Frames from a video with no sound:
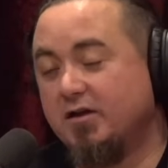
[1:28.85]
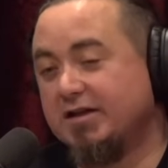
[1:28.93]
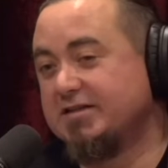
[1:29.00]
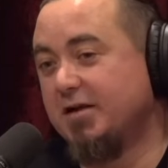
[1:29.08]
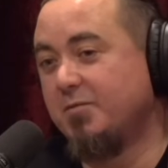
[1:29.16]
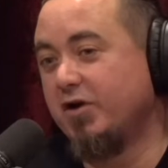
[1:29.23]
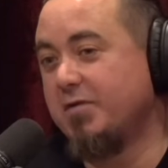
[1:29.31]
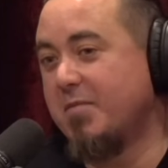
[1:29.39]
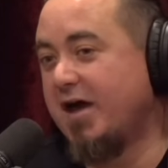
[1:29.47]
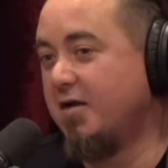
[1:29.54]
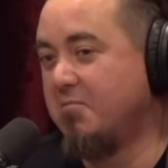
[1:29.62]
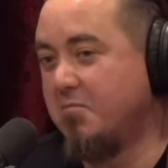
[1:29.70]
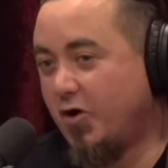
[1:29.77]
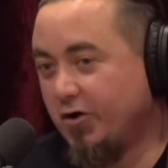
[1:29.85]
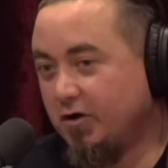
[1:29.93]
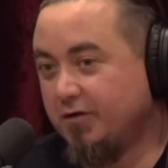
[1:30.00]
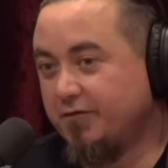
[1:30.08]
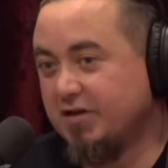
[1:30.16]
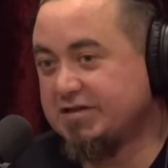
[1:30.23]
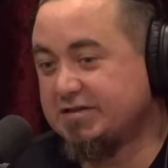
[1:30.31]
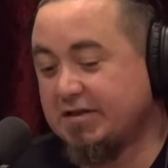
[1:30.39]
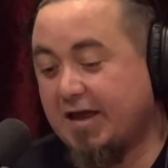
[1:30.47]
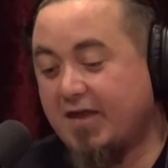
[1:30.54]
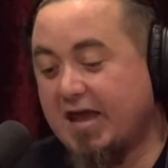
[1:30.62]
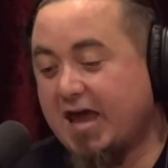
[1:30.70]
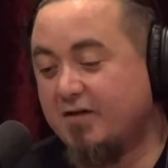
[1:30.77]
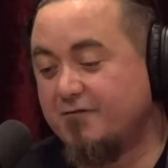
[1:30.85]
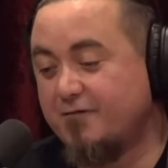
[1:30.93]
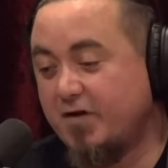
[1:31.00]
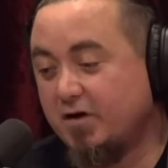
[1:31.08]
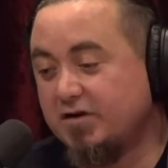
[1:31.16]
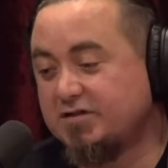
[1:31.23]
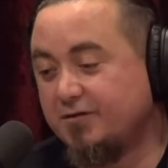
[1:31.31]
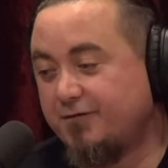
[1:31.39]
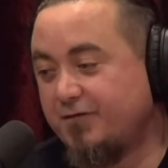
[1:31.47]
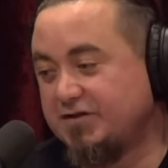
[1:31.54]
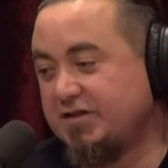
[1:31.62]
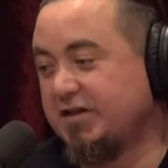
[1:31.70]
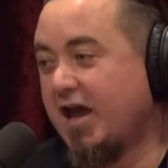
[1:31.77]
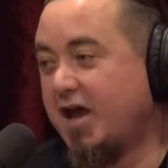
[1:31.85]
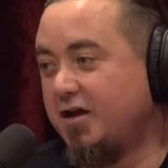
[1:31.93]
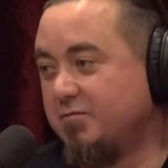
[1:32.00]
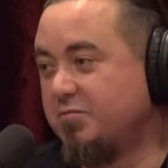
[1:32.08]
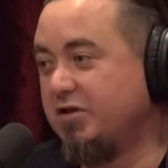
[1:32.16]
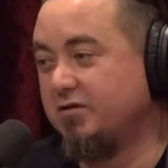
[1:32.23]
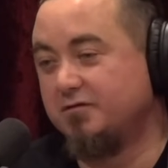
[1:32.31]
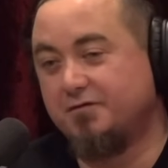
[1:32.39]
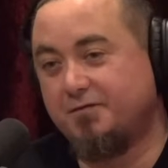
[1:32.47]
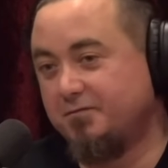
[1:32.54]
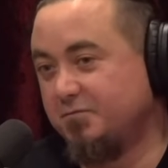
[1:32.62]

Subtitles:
Like somebody made a model of this and they had a very sophisticated bit of